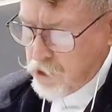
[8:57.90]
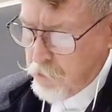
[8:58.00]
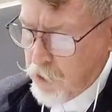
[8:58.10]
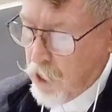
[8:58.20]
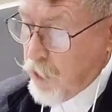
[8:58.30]

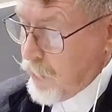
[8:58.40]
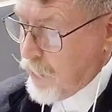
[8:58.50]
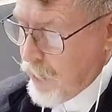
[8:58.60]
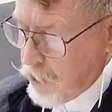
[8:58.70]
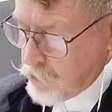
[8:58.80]
also mean on
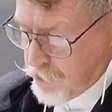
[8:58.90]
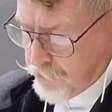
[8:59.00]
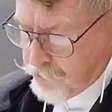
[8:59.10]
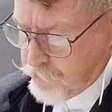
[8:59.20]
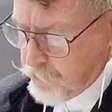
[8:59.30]

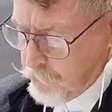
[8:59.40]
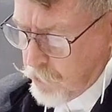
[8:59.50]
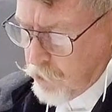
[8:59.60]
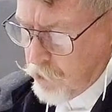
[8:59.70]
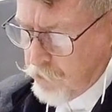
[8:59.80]
account of.
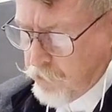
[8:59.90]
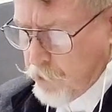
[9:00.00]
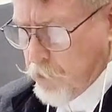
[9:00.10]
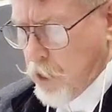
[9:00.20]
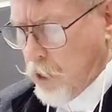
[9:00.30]
If
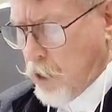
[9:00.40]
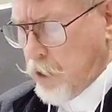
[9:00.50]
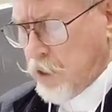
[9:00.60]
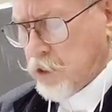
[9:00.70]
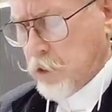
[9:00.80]

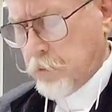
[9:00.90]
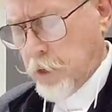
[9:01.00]
lema'an is